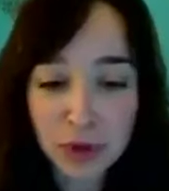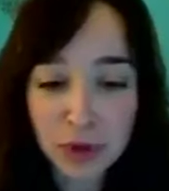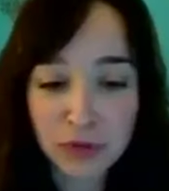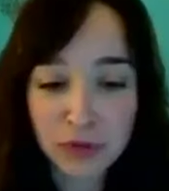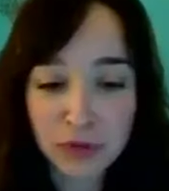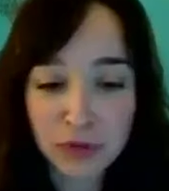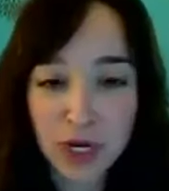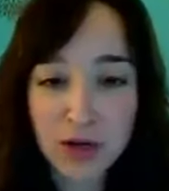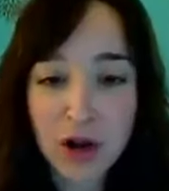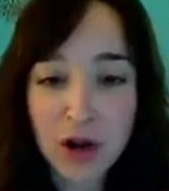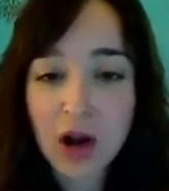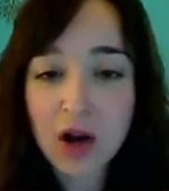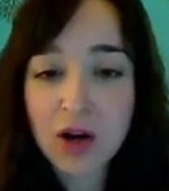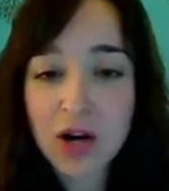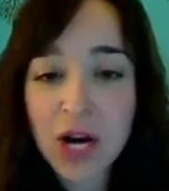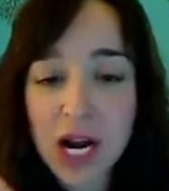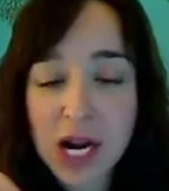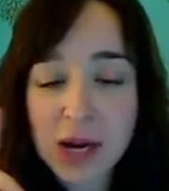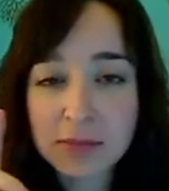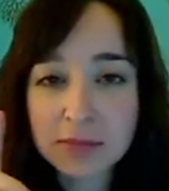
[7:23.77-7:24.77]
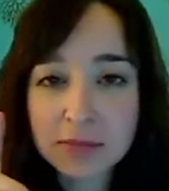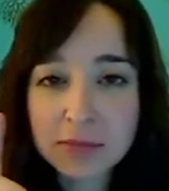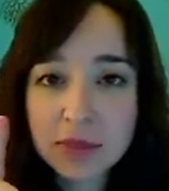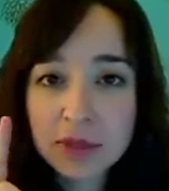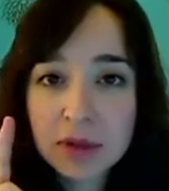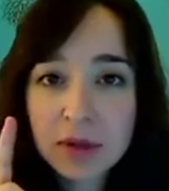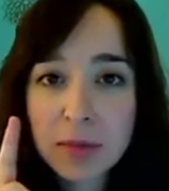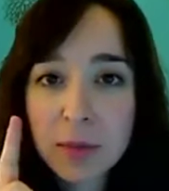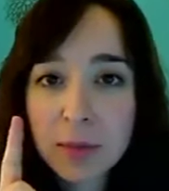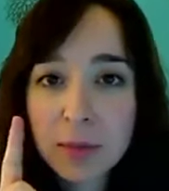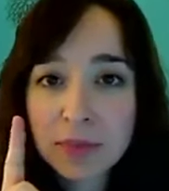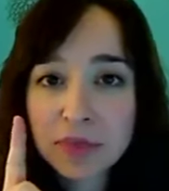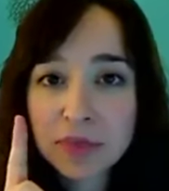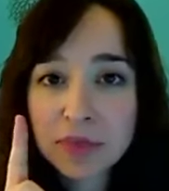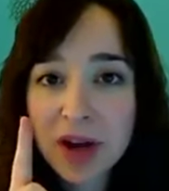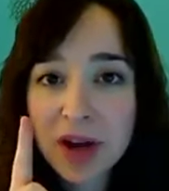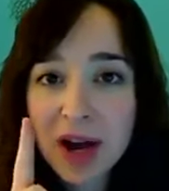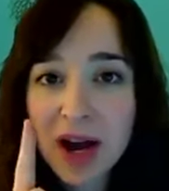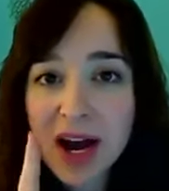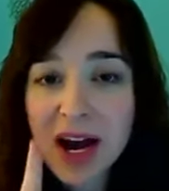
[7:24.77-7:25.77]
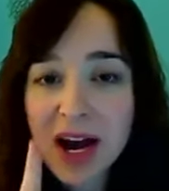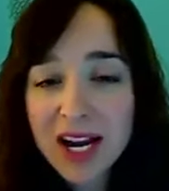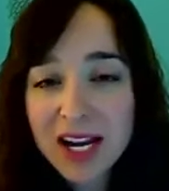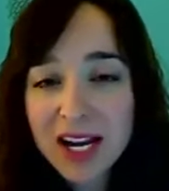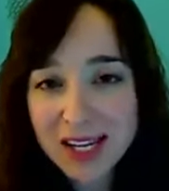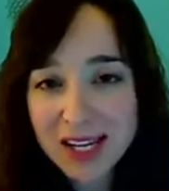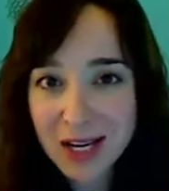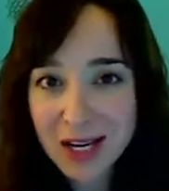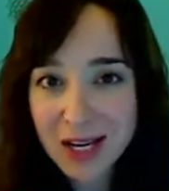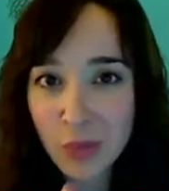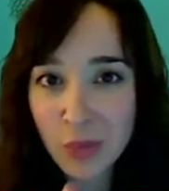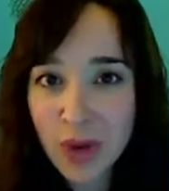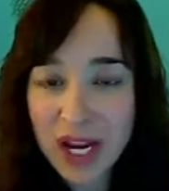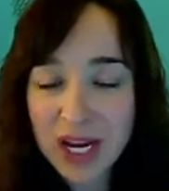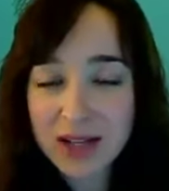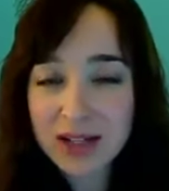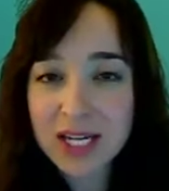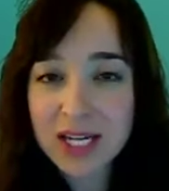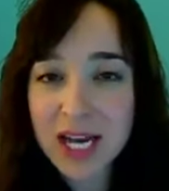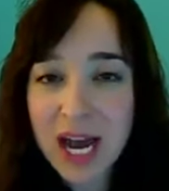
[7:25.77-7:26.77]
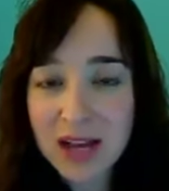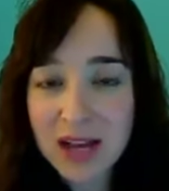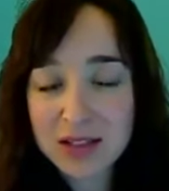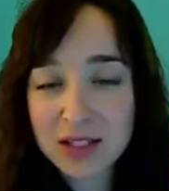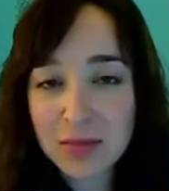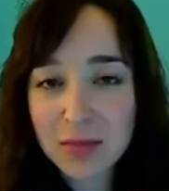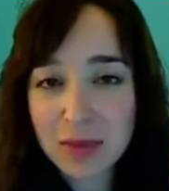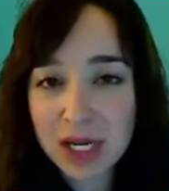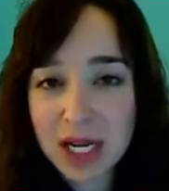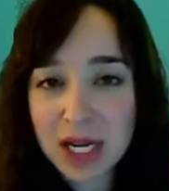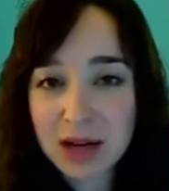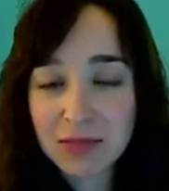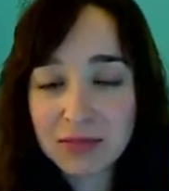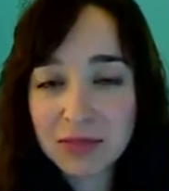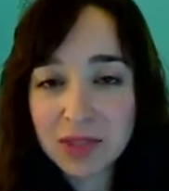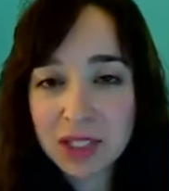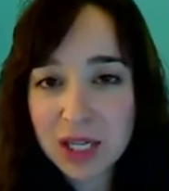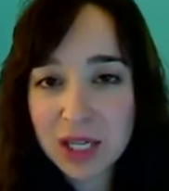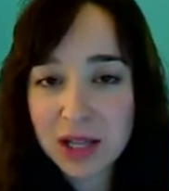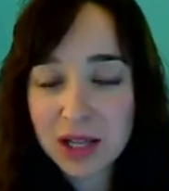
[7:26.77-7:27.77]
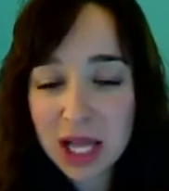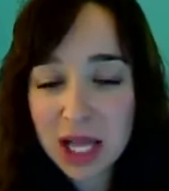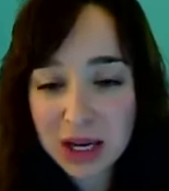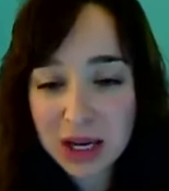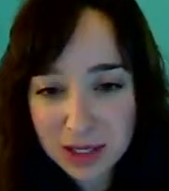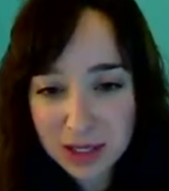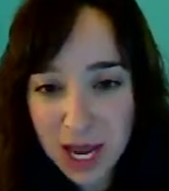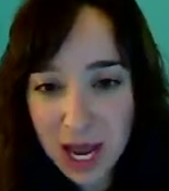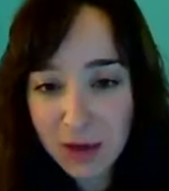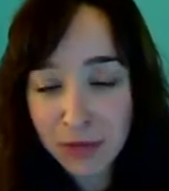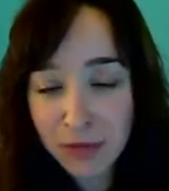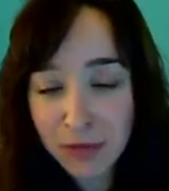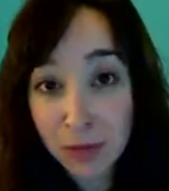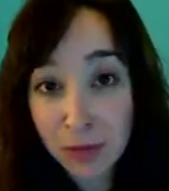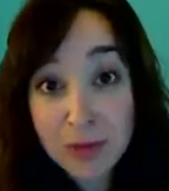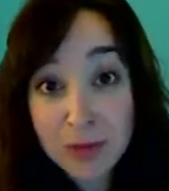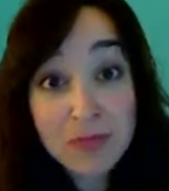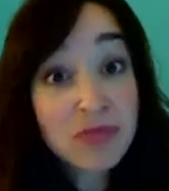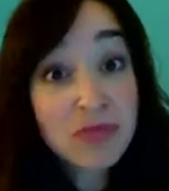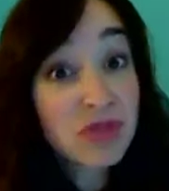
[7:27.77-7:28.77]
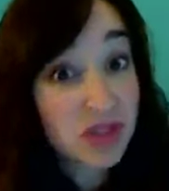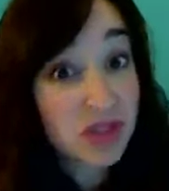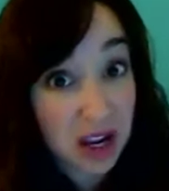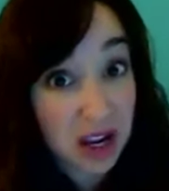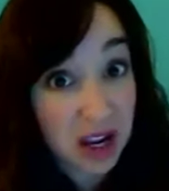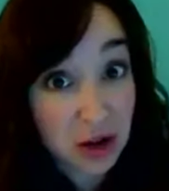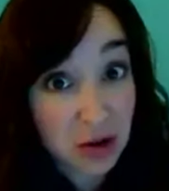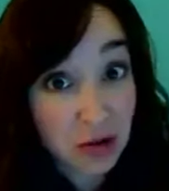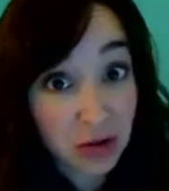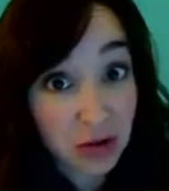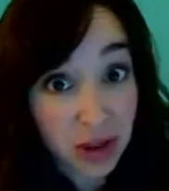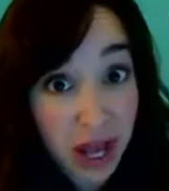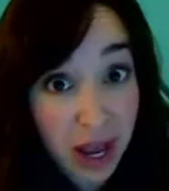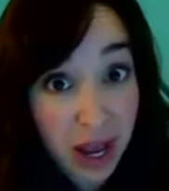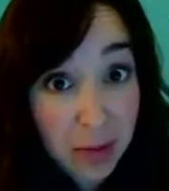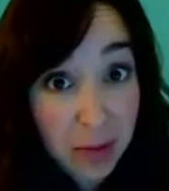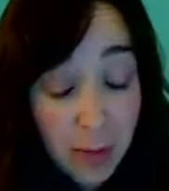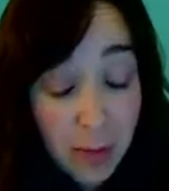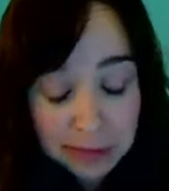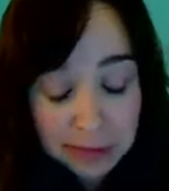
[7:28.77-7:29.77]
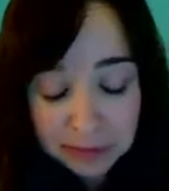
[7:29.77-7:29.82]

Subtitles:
perfect. All right. I can't wait to ask somebody to cut lettuce in half for me. Thank you for that.